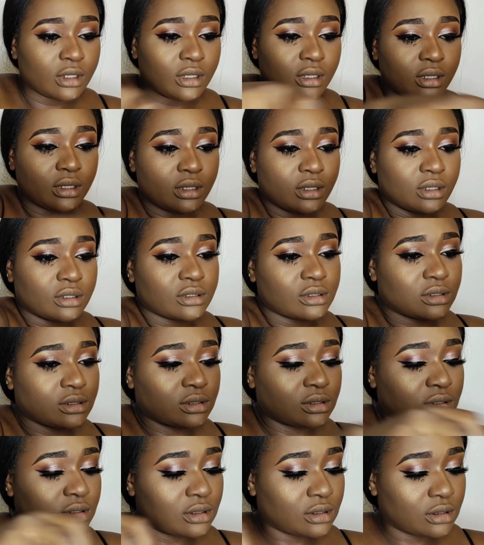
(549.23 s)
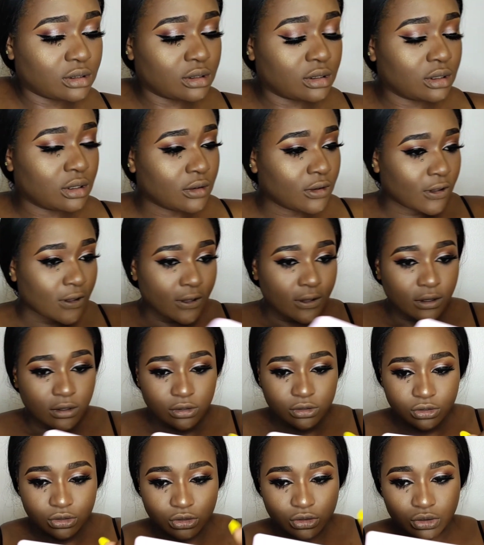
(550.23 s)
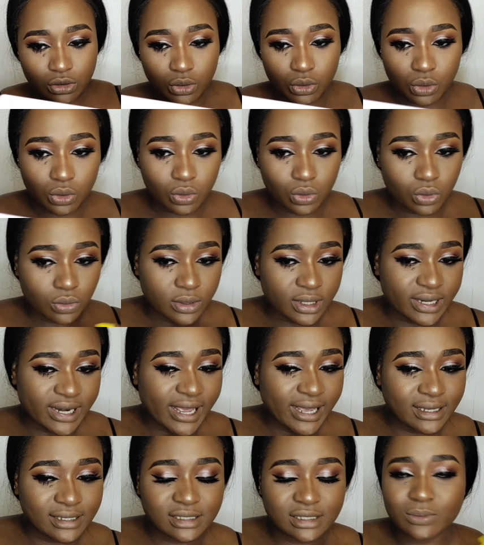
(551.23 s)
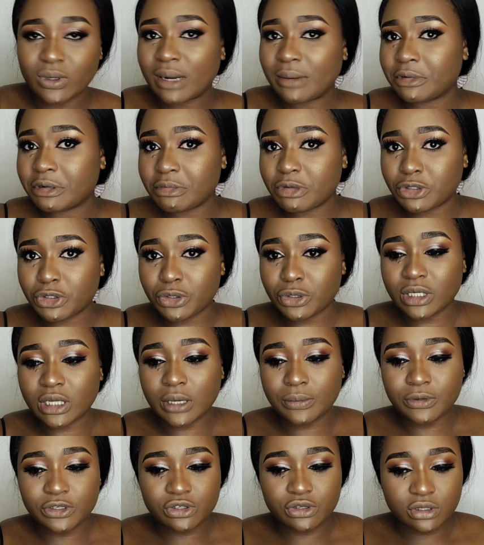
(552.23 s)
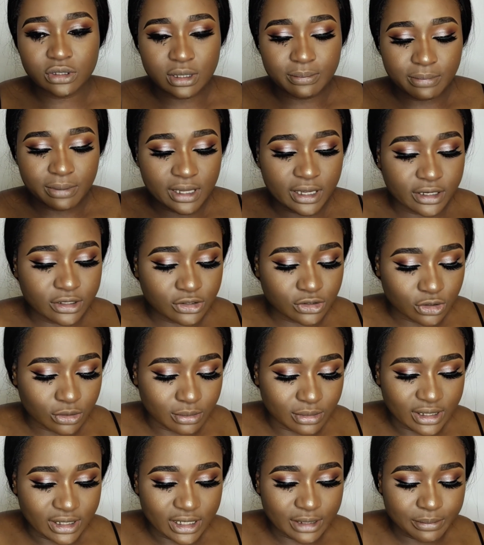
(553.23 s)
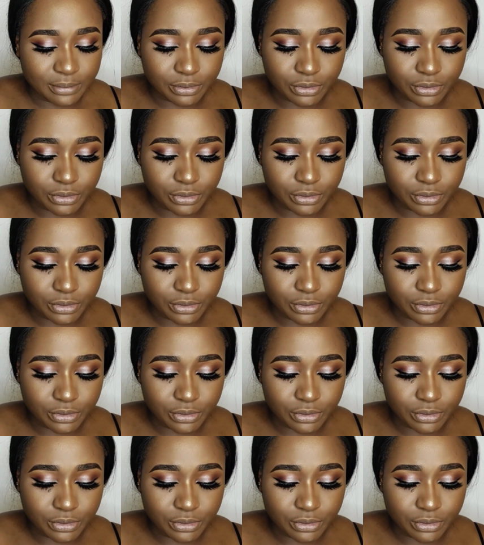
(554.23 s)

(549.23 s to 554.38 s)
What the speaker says: Yes. So next, what I'm going to be doing now is just applying some lip